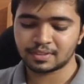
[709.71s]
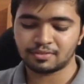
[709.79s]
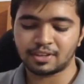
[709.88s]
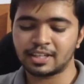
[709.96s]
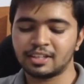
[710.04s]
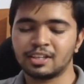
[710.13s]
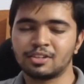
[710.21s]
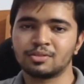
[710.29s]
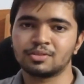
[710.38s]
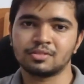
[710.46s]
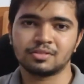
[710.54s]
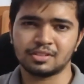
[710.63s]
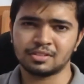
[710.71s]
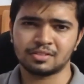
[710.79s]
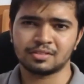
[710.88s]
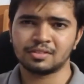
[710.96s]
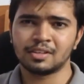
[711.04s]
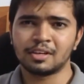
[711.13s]
Fatty necrosis
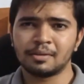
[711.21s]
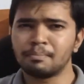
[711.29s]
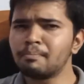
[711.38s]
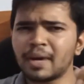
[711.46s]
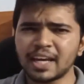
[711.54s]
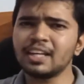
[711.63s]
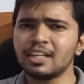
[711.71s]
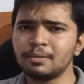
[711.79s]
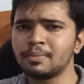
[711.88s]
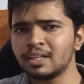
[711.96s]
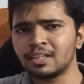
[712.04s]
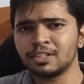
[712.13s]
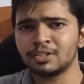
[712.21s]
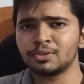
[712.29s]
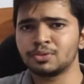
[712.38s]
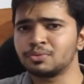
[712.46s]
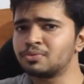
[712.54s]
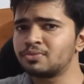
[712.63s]
is mainly due
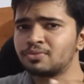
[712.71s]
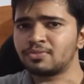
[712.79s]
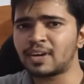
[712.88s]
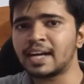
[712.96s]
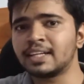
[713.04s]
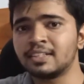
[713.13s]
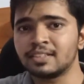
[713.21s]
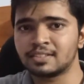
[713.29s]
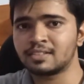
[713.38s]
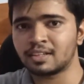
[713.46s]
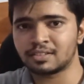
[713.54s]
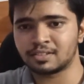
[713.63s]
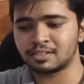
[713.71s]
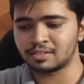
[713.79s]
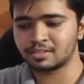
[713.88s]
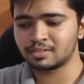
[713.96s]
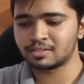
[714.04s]
to fat destruction.